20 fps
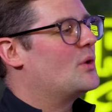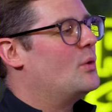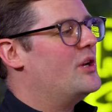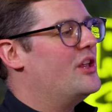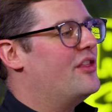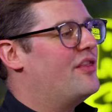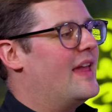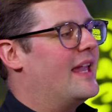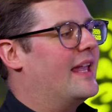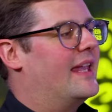What are
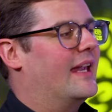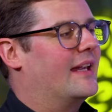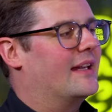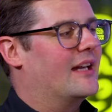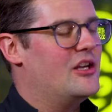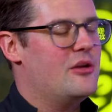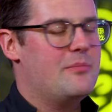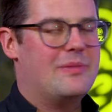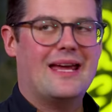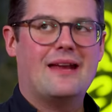you thinking?
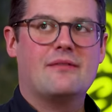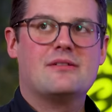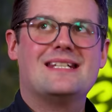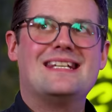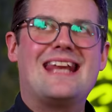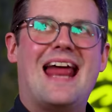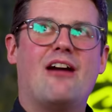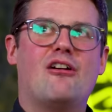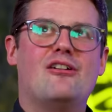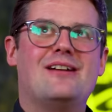Are you beginning to
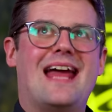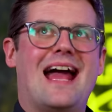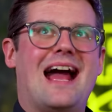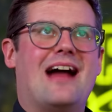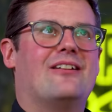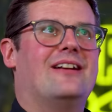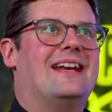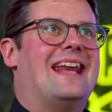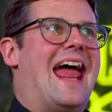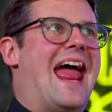narrow
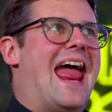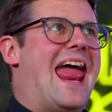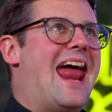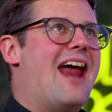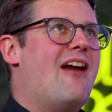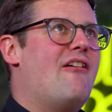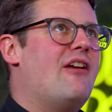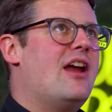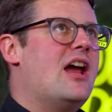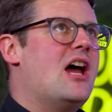down an
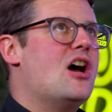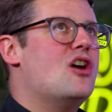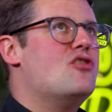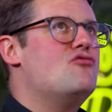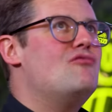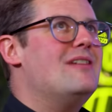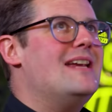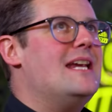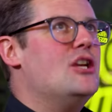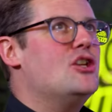area, a
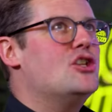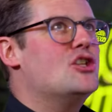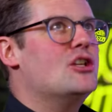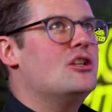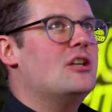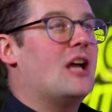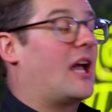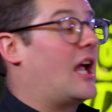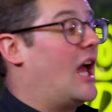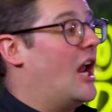
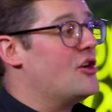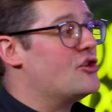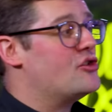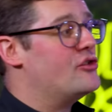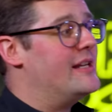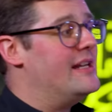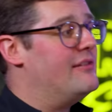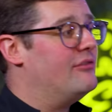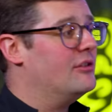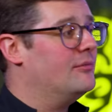region, a
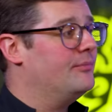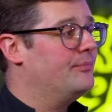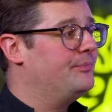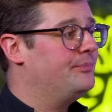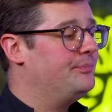country even?